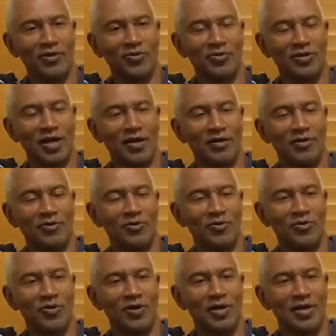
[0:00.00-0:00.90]
who
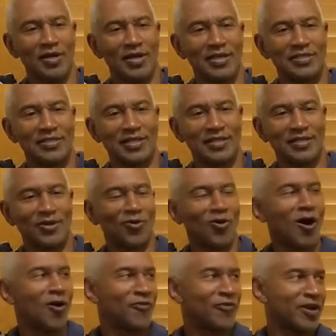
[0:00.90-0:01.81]
who is that
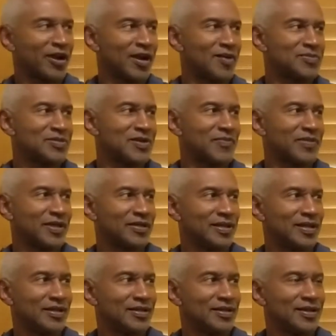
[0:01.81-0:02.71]
they're offering up something
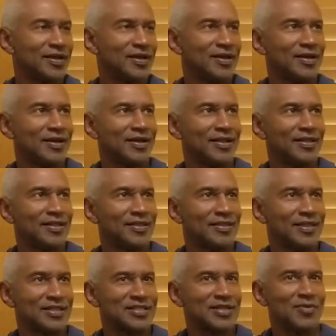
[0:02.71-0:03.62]
that
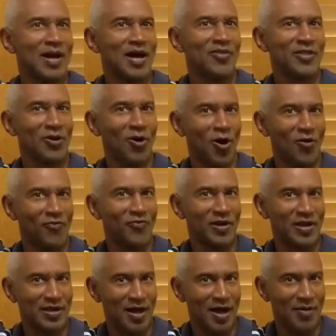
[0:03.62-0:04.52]
that somehow the
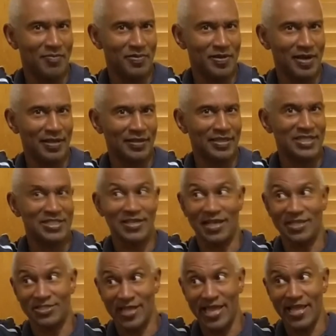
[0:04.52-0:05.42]
offering up, at least
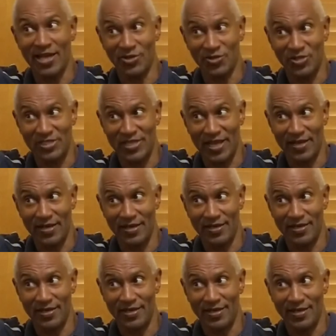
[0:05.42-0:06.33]
as they understand
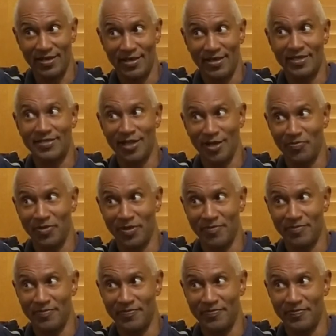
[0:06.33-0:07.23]
it, has helped
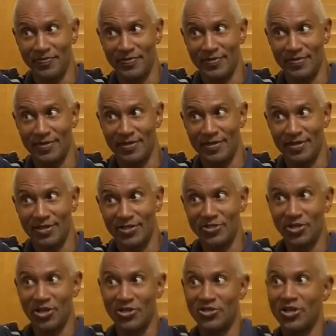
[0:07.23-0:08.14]
them. Mm-hmm.
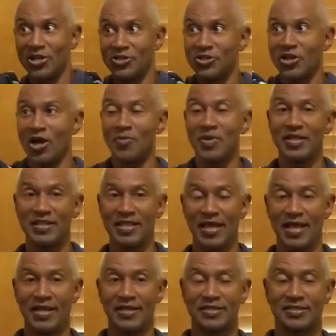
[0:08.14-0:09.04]
Do, right. do you know? What I
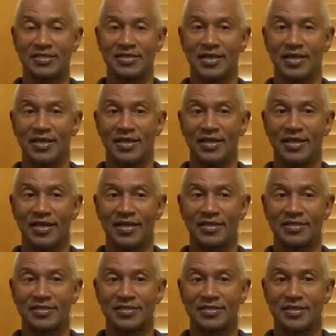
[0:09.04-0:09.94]
mean, it's
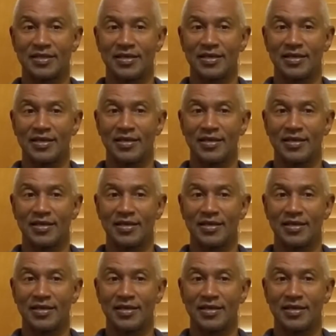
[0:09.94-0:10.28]
it's